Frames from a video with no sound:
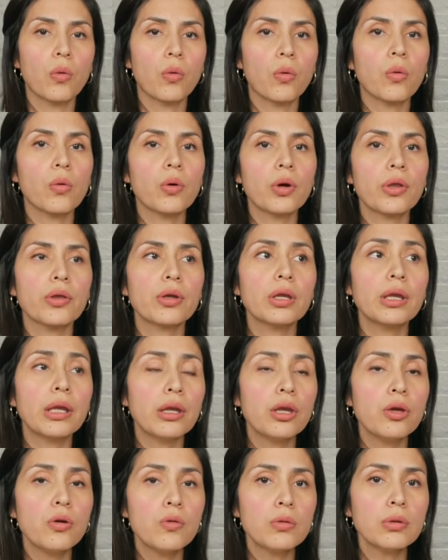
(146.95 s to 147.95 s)
or the
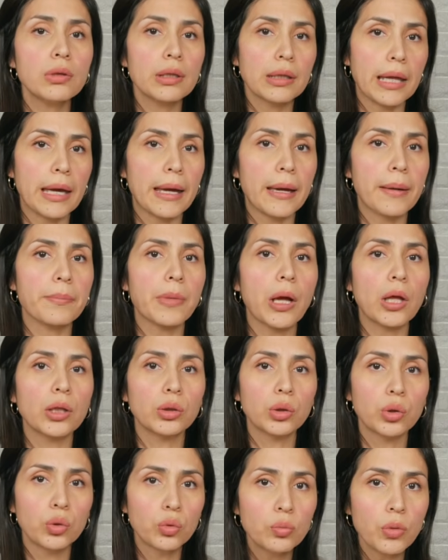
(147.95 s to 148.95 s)
new lamp
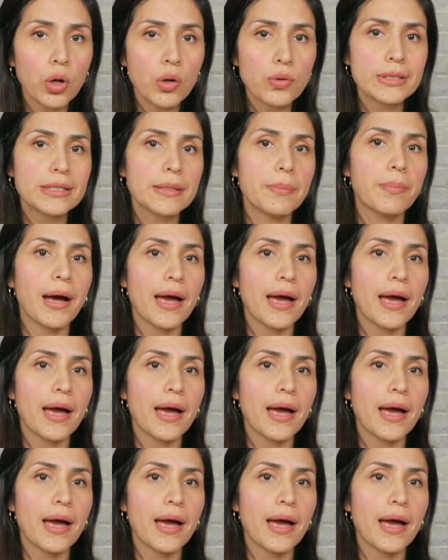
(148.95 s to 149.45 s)
Lumos